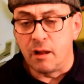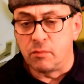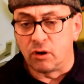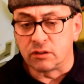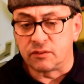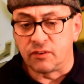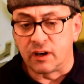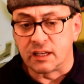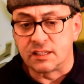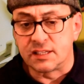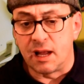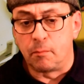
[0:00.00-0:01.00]
bought, for
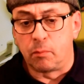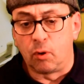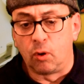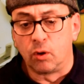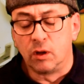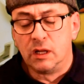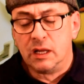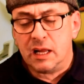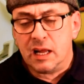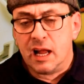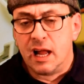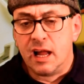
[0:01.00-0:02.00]
example,
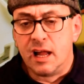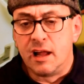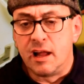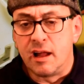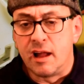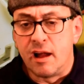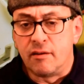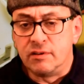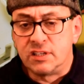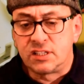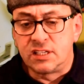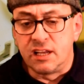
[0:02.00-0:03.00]
a
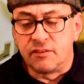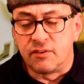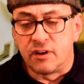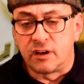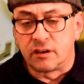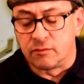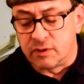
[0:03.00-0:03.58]
receiver